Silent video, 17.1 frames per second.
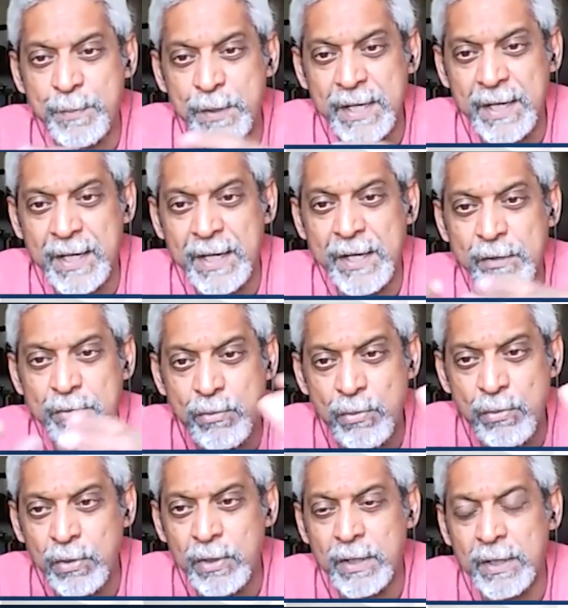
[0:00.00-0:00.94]
particularly in
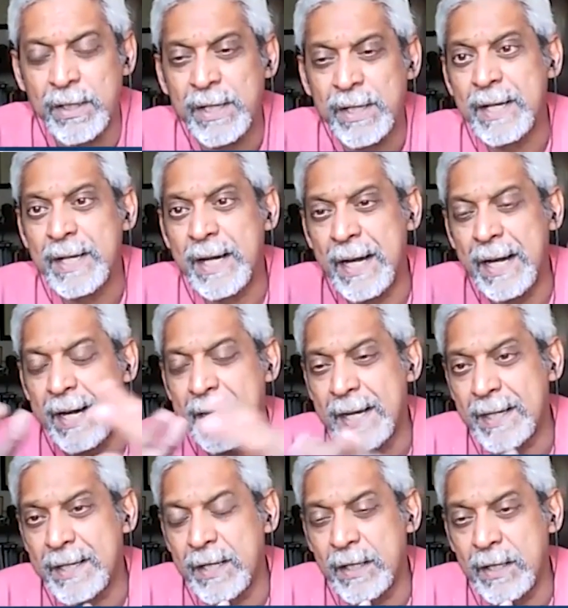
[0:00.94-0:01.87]
rural
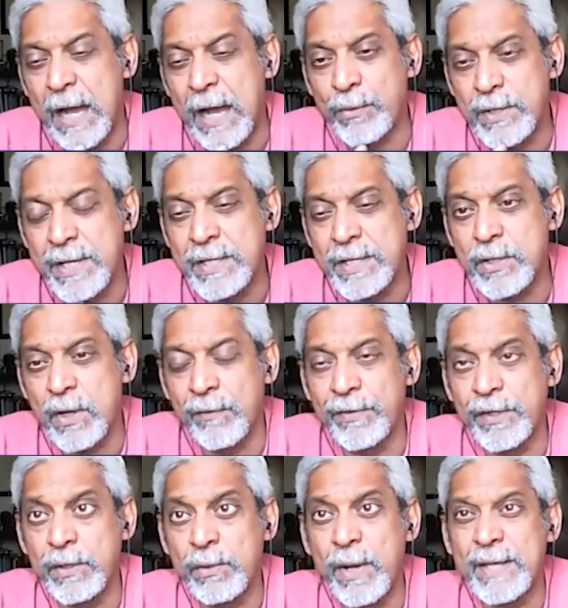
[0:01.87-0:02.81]
uh, counties of
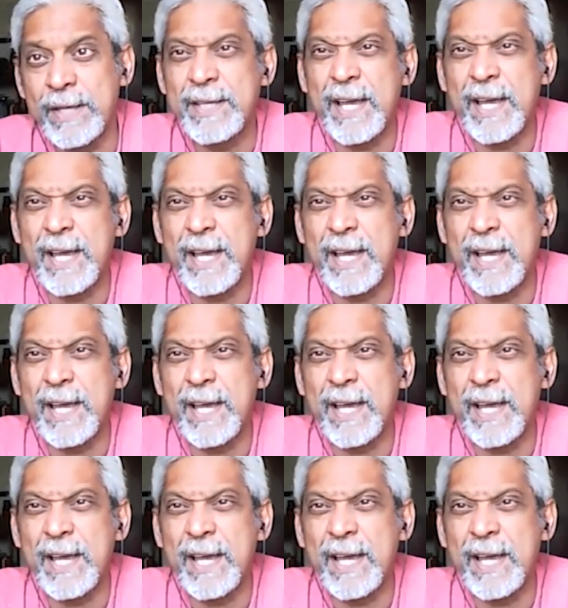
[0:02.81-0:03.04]
the US.